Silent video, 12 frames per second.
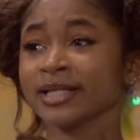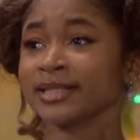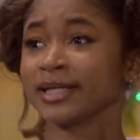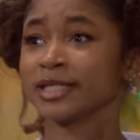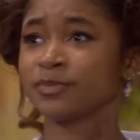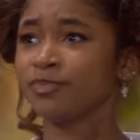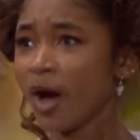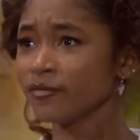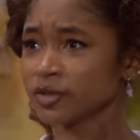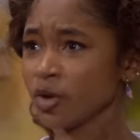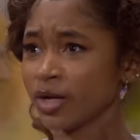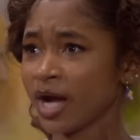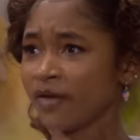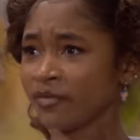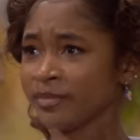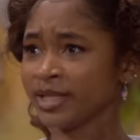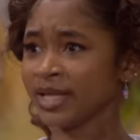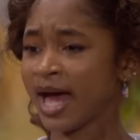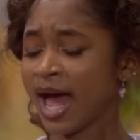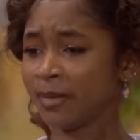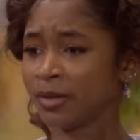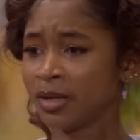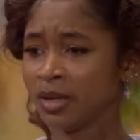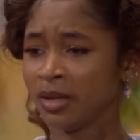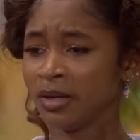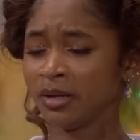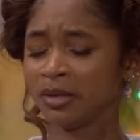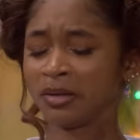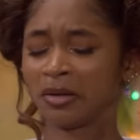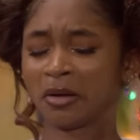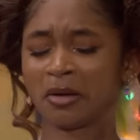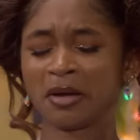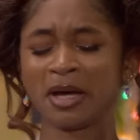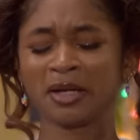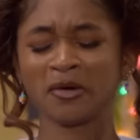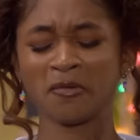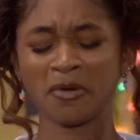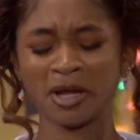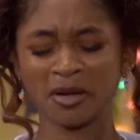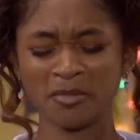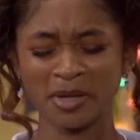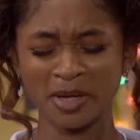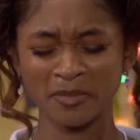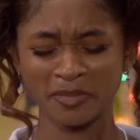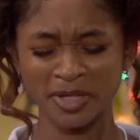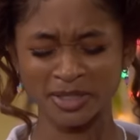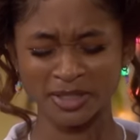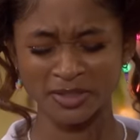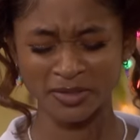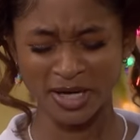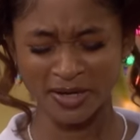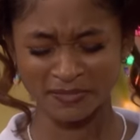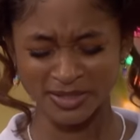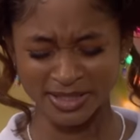gonna take us both to a government lab. Oh, I don't wanna be a prisoner of